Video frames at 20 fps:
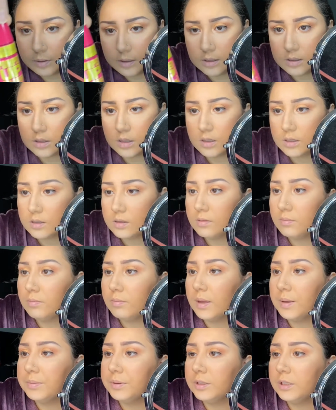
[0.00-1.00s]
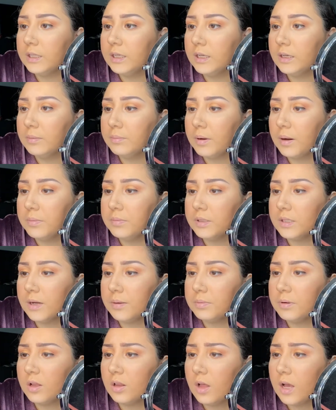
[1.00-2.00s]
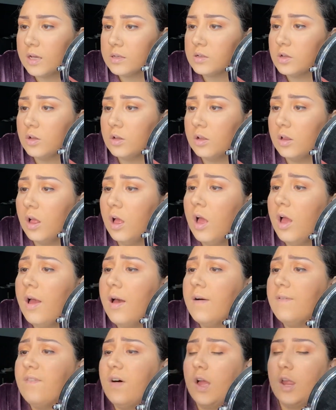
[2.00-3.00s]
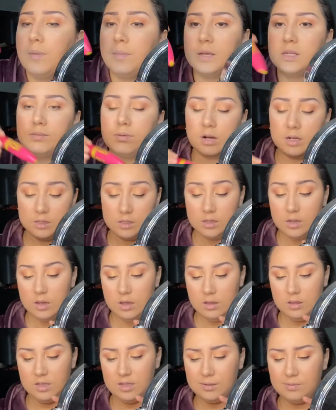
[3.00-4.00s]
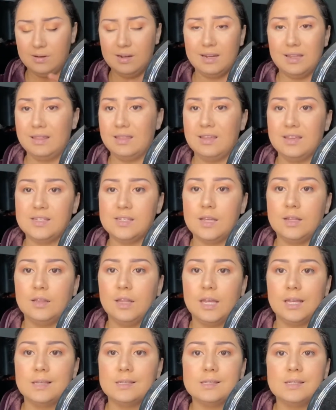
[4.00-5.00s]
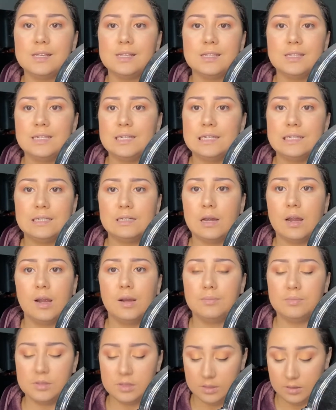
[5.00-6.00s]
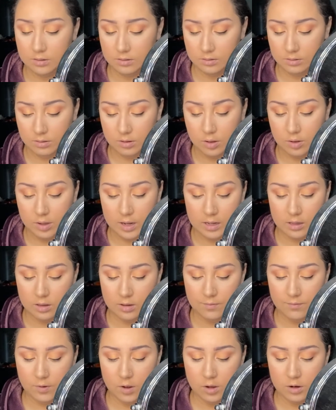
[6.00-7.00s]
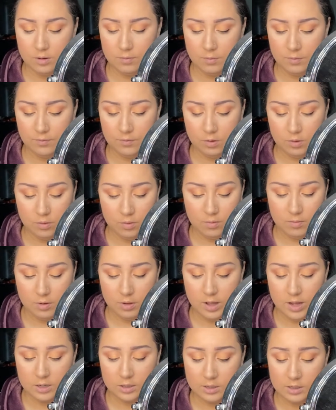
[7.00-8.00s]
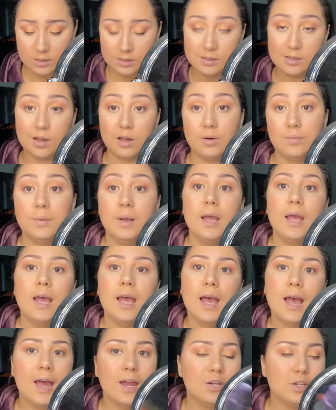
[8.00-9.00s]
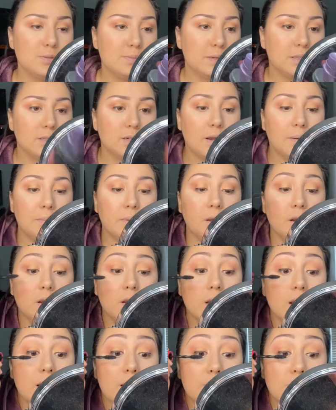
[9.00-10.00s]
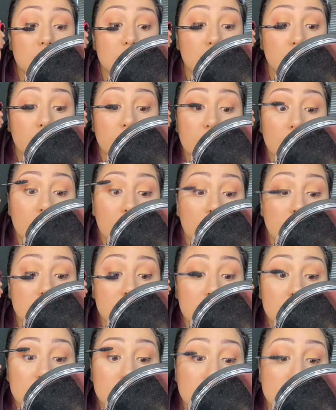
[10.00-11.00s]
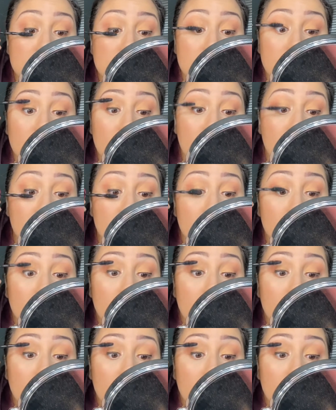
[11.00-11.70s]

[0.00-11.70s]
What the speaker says: is this? Maybelline Pumped Up Colossal Volume Express. This one I think said like 16 times the length and volume of your normal lashes, so I just picked it up and I am enjoying it. It does smell very